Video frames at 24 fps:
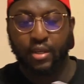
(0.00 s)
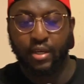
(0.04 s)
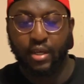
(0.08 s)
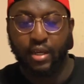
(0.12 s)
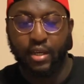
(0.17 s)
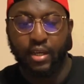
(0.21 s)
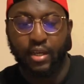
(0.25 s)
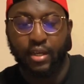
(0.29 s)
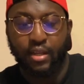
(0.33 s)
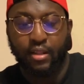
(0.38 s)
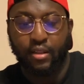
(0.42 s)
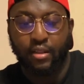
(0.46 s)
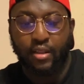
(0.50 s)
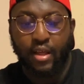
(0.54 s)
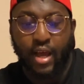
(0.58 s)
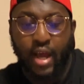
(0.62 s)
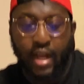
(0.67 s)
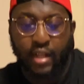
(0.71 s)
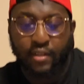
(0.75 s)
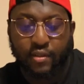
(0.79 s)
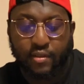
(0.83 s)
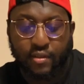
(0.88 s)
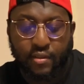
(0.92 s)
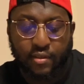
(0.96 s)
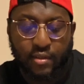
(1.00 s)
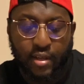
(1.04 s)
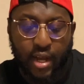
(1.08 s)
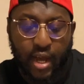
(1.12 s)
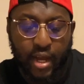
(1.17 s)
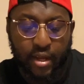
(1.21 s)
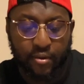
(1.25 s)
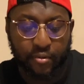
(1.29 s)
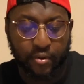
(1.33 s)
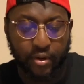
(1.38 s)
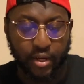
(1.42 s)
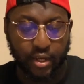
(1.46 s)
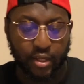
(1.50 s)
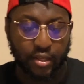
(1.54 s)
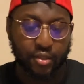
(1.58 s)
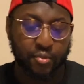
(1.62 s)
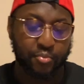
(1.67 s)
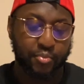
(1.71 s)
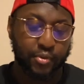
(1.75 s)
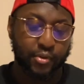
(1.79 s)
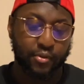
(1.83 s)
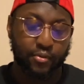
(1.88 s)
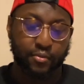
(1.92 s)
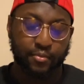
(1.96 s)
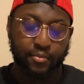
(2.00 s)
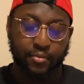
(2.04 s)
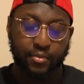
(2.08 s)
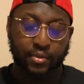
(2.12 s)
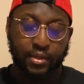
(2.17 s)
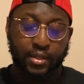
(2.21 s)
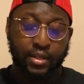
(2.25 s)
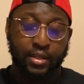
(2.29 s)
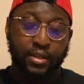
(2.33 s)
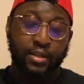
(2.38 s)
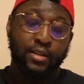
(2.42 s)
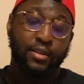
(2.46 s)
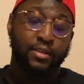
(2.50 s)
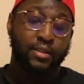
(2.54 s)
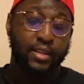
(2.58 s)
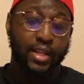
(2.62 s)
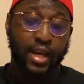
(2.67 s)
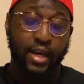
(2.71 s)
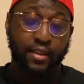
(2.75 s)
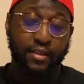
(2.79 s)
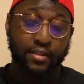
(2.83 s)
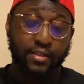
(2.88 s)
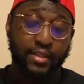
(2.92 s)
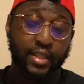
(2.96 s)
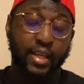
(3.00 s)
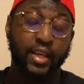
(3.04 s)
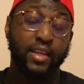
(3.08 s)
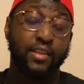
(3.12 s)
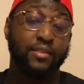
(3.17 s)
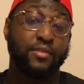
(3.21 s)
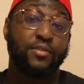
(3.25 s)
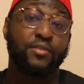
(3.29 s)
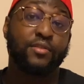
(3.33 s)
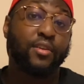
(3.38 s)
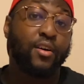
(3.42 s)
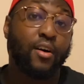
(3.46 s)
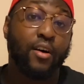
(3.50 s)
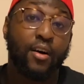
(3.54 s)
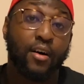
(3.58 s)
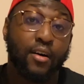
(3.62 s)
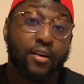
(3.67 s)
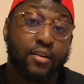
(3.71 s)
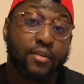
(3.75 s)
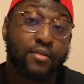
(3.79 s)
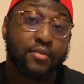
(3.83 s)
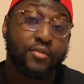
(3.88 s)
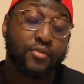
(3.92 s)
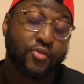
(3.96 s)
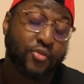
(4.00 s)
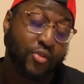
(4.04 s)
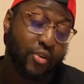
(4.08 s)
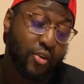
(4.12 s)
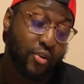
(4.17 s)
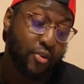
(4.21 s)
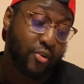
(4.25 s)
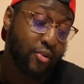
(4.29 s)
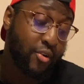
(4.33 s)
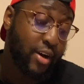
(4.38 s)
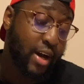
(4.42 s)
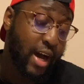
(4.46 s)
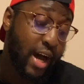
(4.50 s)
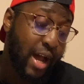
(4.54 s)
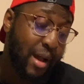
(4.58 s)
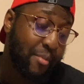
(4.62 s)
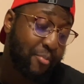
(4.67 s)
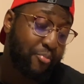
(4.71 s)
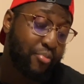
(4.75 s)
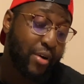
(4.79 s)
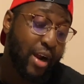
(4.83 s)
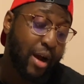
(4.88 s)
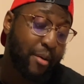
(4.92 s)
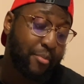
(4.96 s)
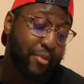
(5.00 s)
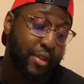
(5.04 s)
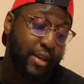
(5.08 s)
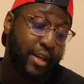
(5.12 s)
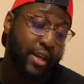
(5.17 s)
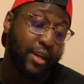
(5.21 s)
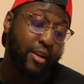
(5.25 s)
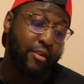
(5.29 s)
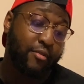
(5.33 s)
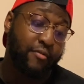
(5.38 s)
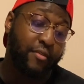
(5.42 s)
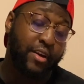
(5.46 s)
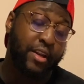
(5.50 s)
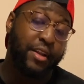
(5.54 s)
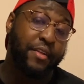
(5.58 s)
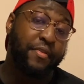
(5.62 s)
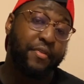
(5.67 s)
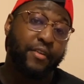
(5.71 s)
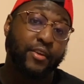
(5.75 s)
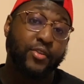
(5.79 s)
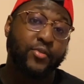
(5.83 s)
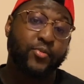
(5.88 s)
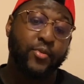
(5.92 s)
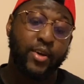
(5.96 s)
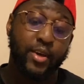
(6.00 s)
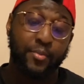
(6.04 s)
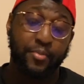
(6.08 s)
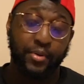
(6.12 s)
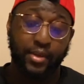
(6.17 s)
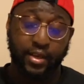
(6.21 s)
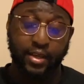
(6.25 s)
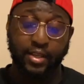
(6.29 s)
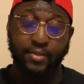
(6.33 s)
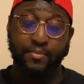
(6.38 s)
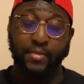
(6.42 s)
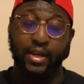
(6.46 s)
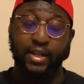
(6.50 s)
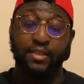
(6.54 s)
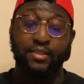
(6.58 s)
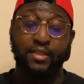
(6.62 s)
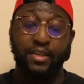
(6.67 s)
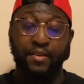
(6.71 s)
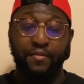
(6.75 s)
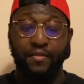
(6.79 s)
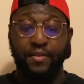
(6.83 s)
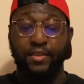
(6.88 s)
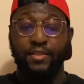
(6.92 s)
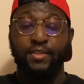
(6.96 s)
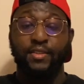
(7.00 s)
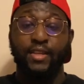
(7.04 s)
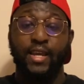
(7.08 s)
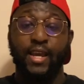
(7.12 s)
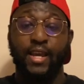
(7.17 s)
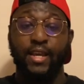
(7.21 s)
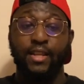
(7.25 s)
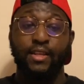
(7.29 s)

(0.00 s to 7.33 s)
And that's sideways, boom. Now this thing is tall, so I'm probably gonna run it this way because my TV stand